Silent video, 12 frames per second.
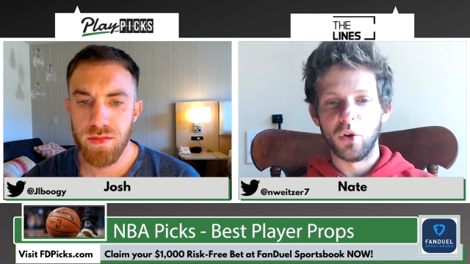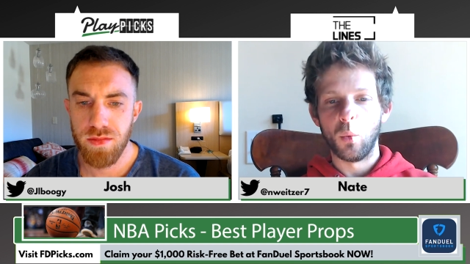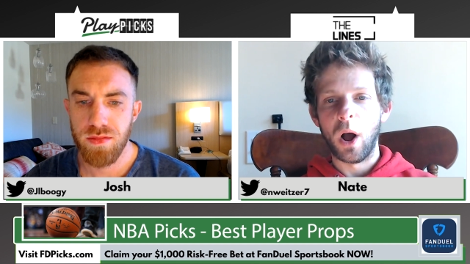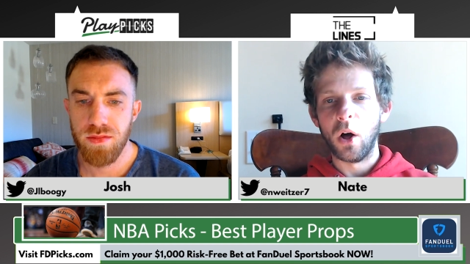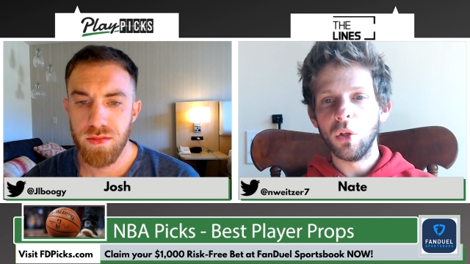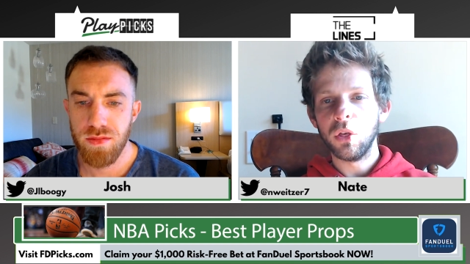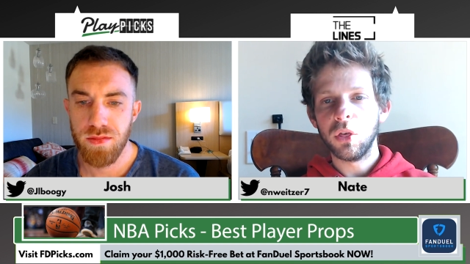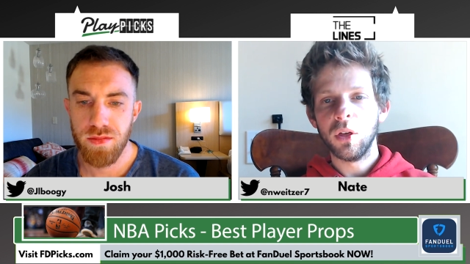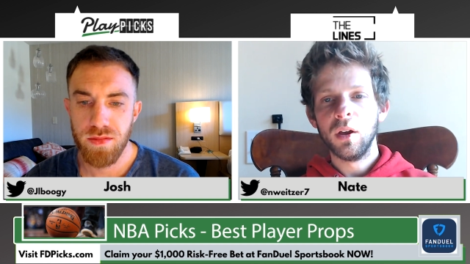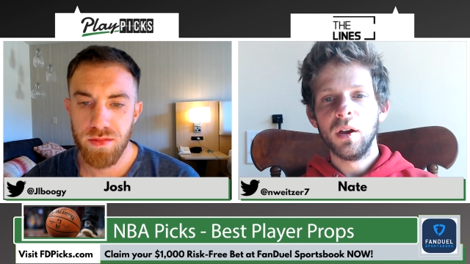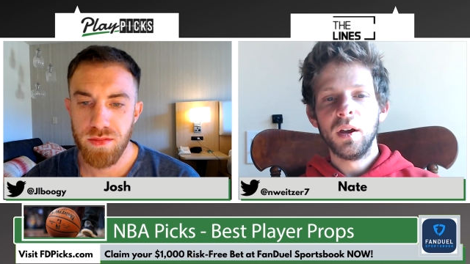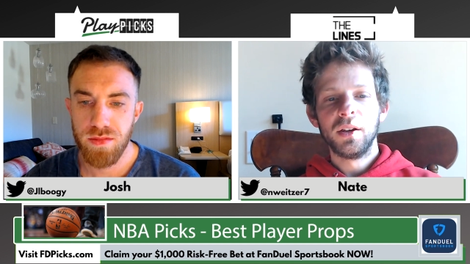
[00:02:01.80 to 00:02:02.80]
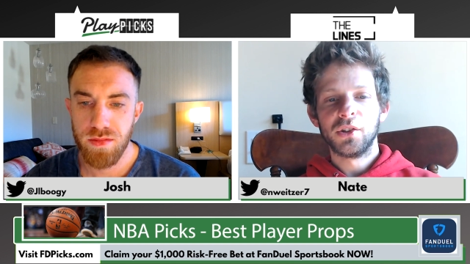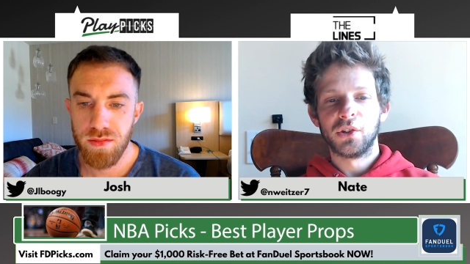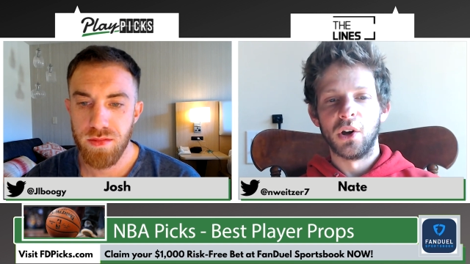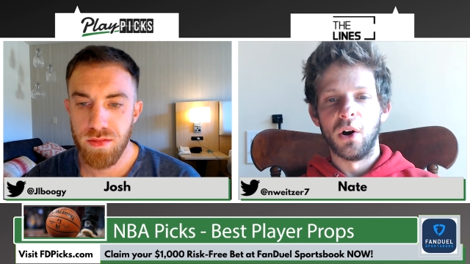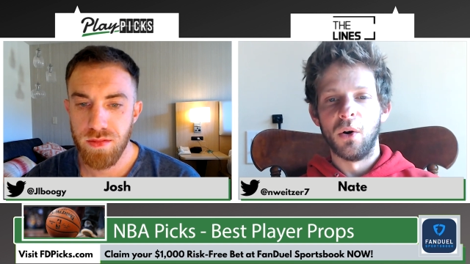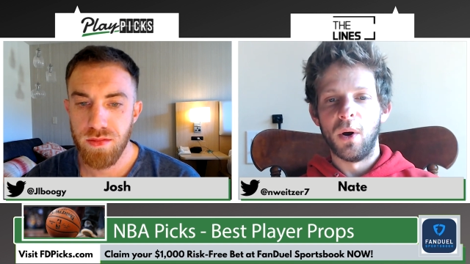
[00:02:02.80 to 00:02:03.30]
Speaker 1: the wealth.
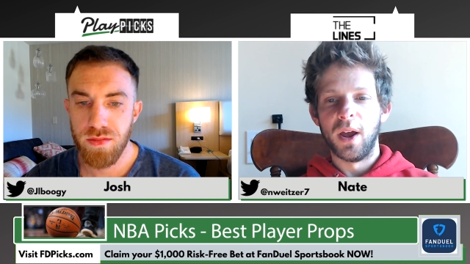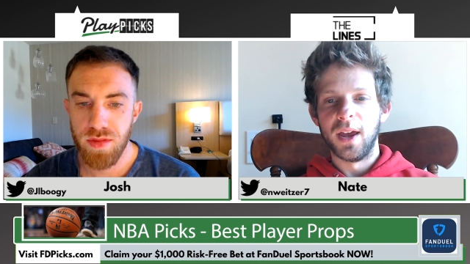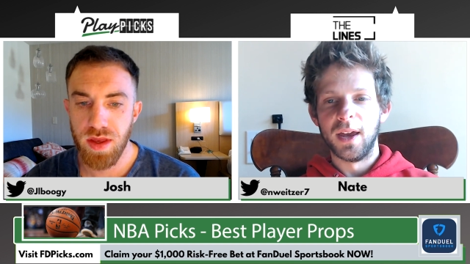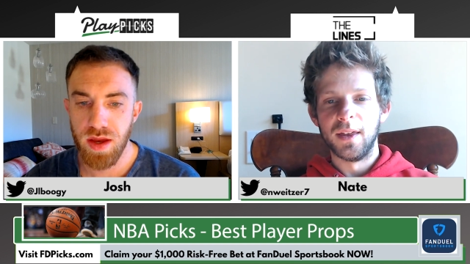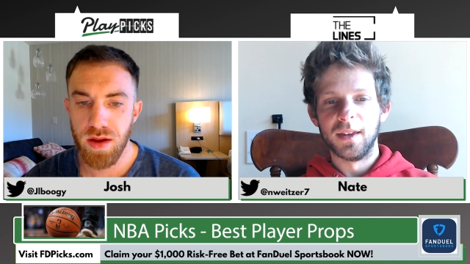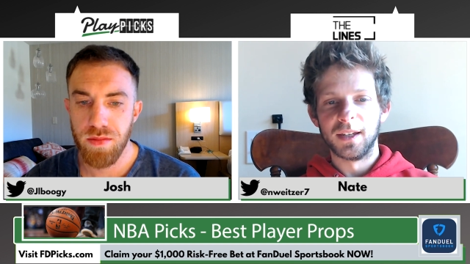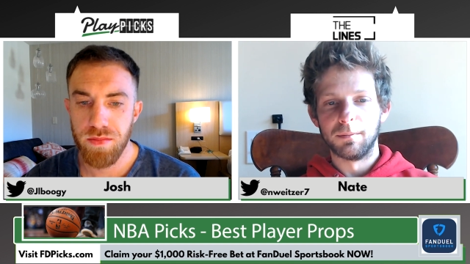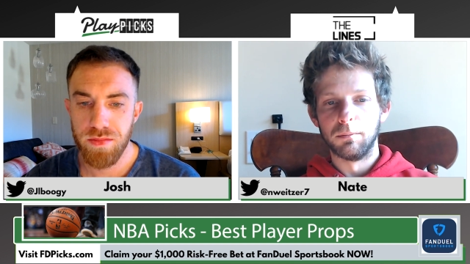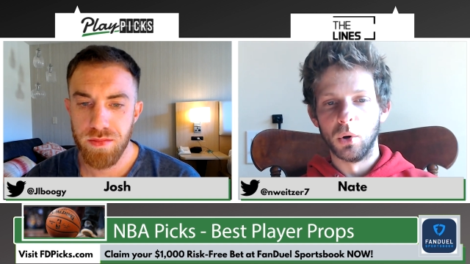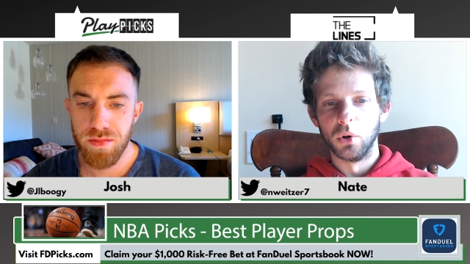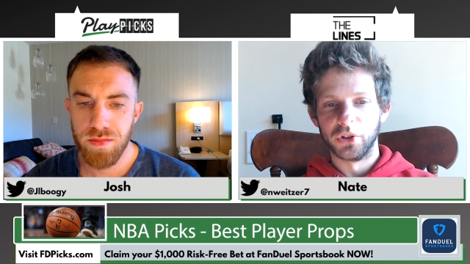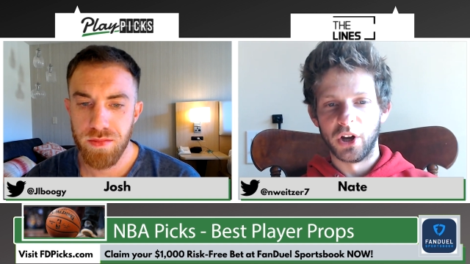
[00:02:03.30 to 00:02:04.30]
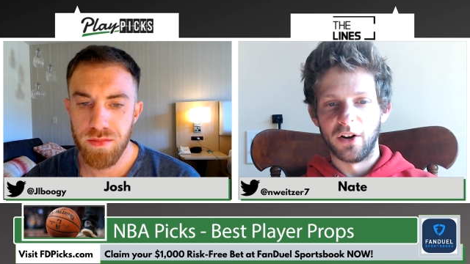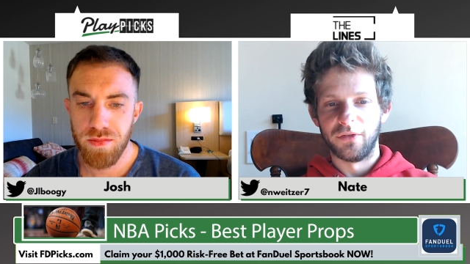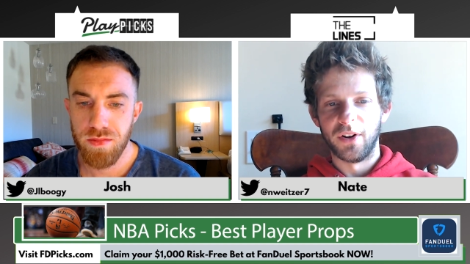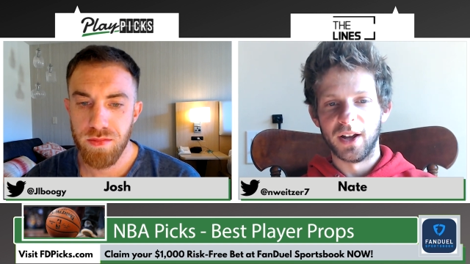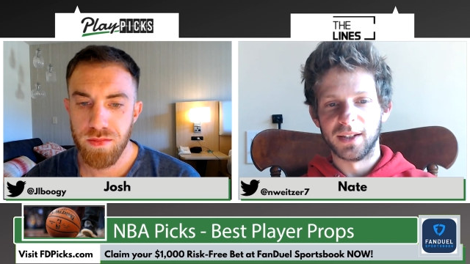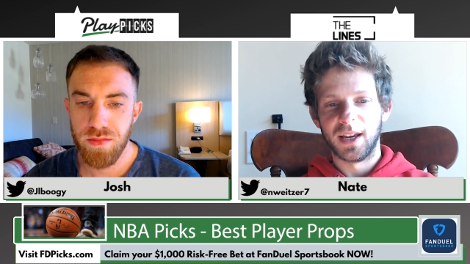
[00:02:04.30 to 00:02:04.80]
So in this Bulls
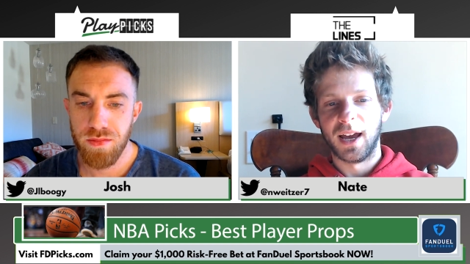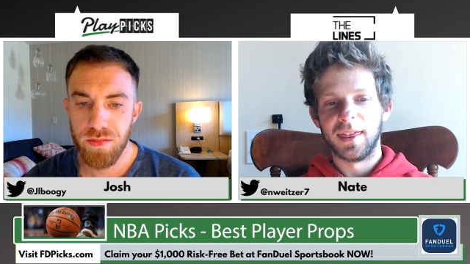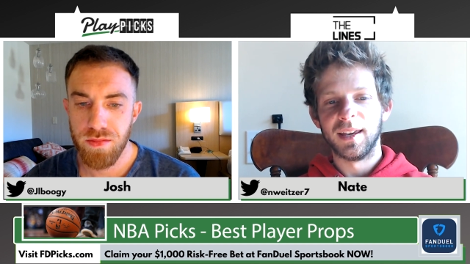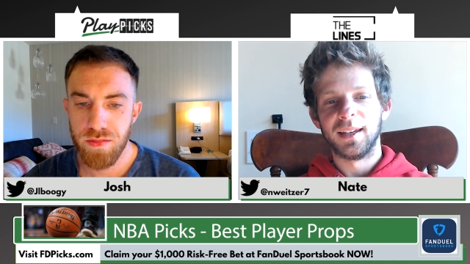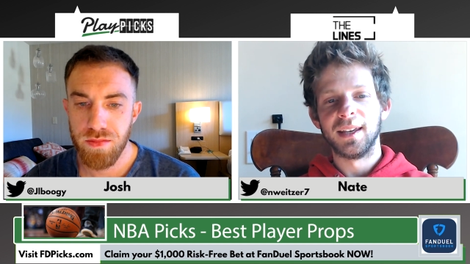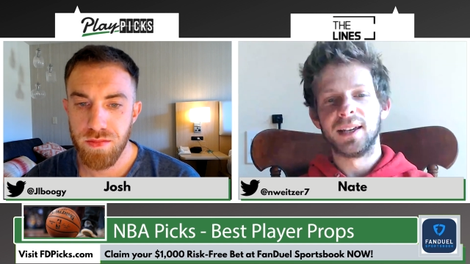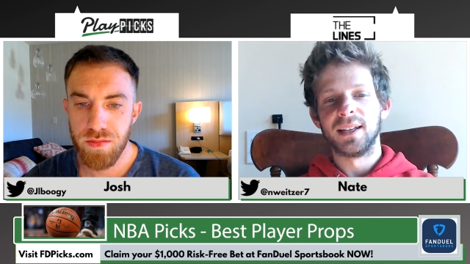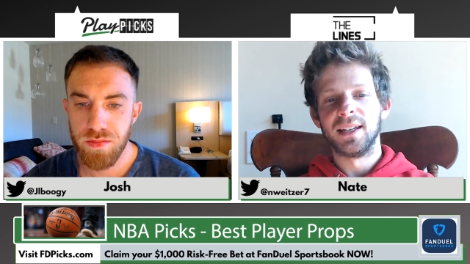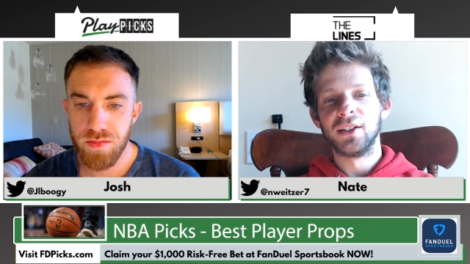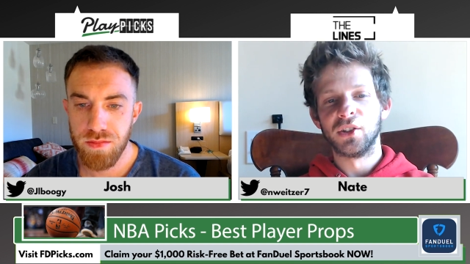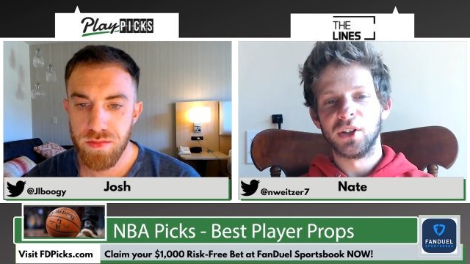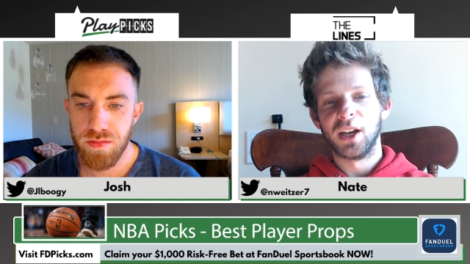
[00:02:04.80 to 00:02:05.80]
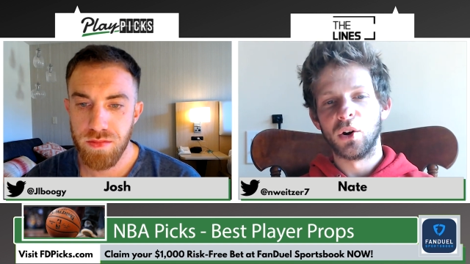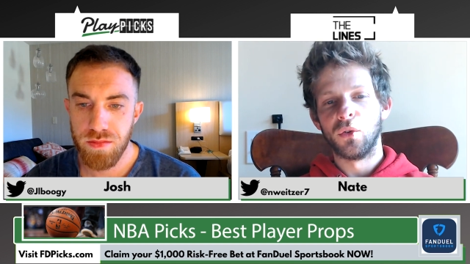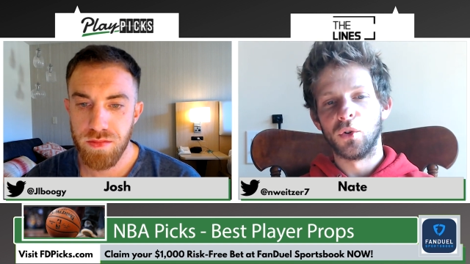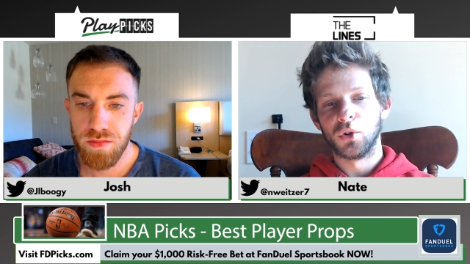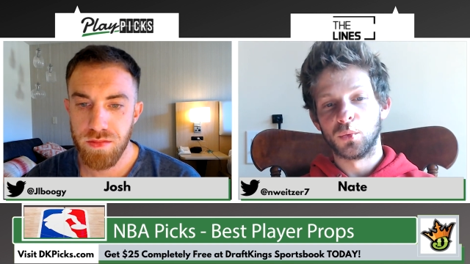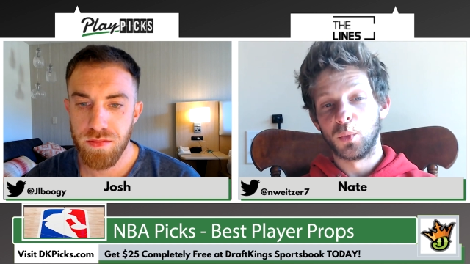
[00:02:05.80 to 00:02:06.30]
offense, I think he can easily get
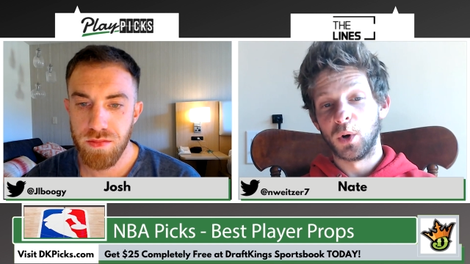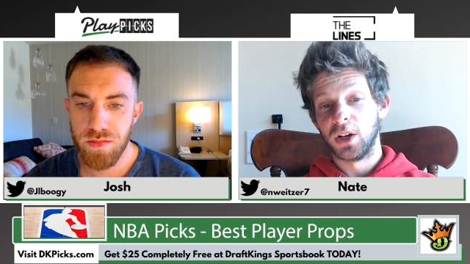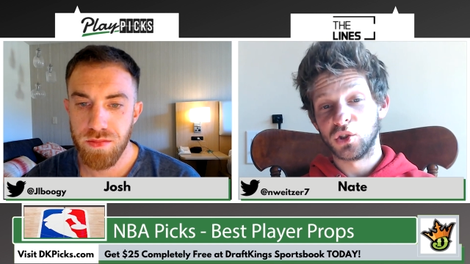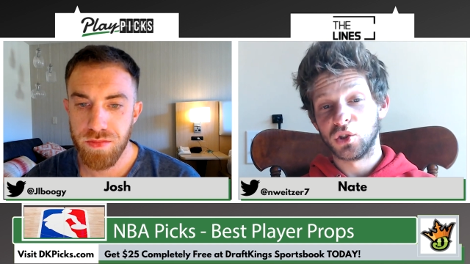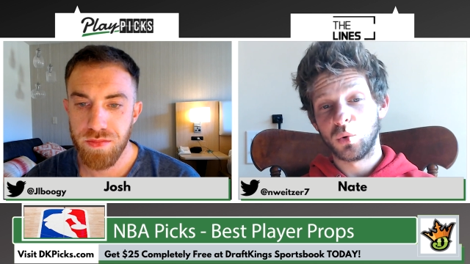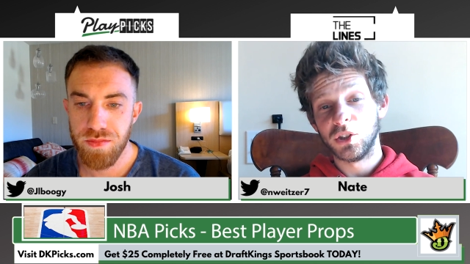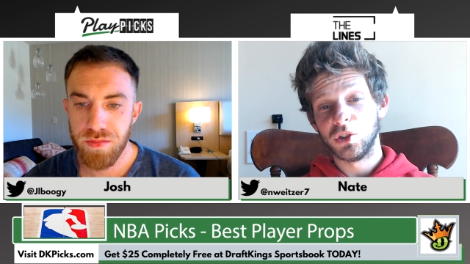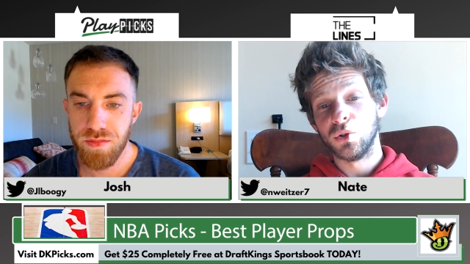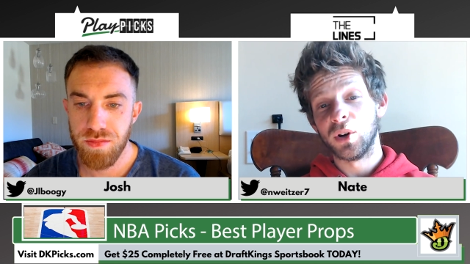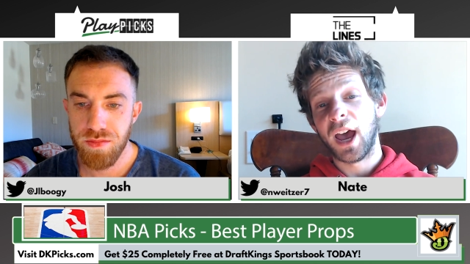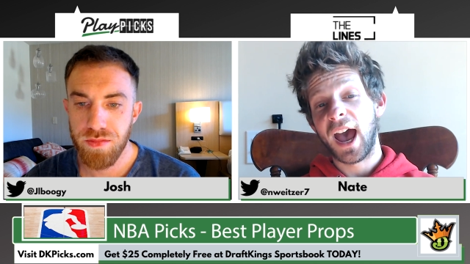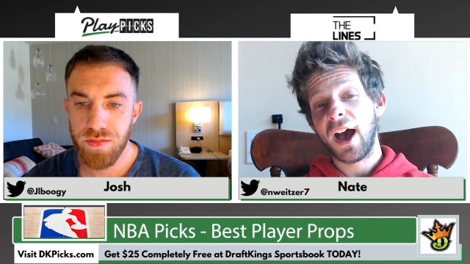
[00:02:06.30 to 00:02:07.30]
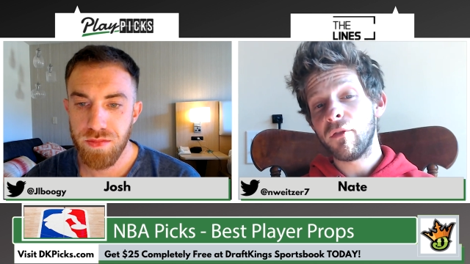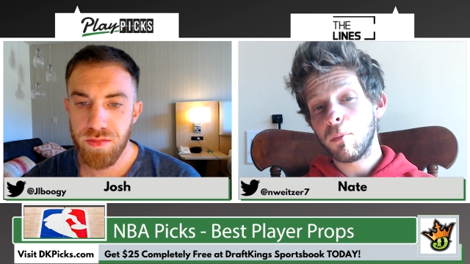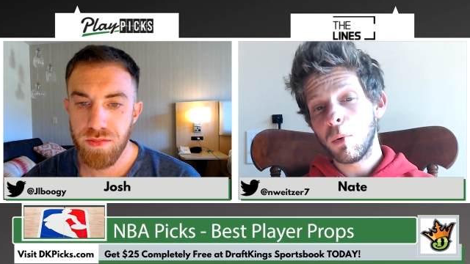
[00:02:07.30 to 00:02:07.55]
over what is 22.5